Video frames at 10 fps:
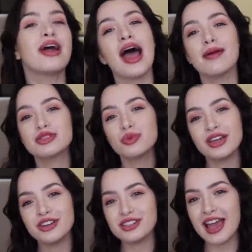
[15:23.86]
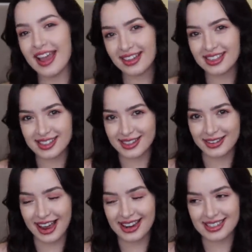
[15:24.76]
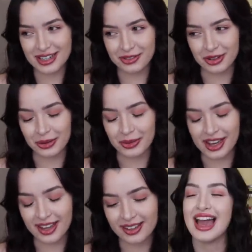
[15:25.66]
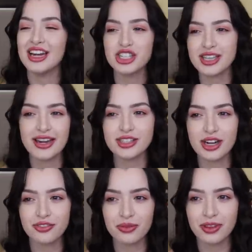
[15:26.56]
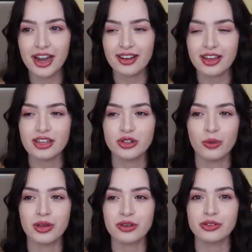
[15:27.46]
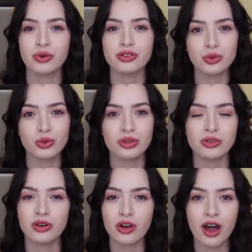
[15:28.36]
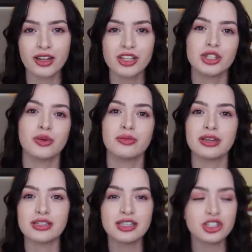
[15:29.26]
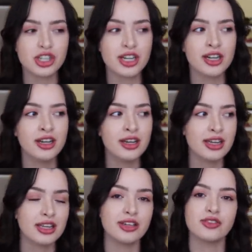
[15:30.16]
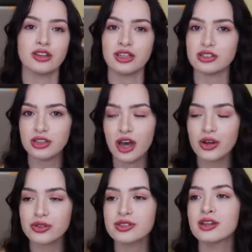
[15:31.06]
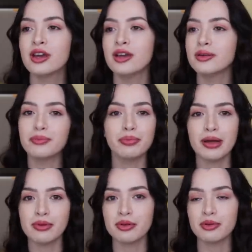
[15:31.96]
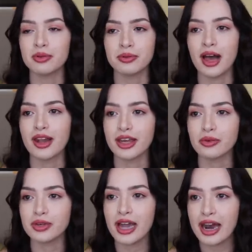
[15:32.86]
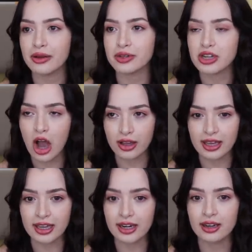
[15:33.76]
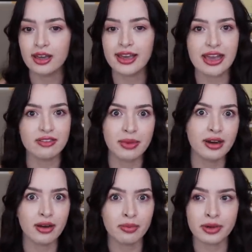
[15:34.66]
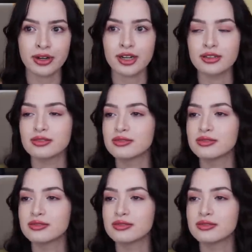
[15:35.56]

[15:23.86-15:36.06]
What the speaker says: Perhaps we'll entertain this little idea real quick. And it just kind of started from there. Like, he told me he was going to school, he was going to college, he wanted to be a teacher, he lived on the East Coast, blah, blah, blah, blah, blah. Like, we kind of were talking, gave him my number,